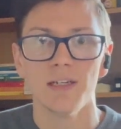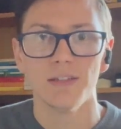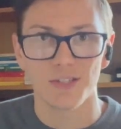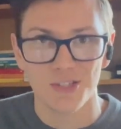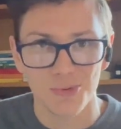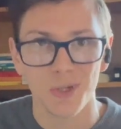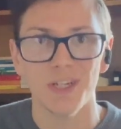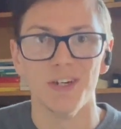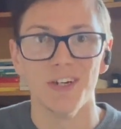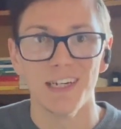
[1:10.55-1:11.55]
the
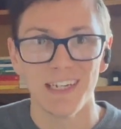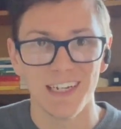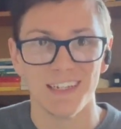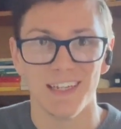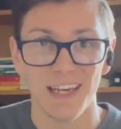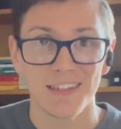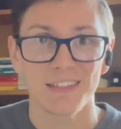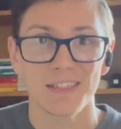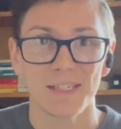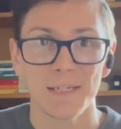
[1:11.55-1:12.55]
sweeter it gets.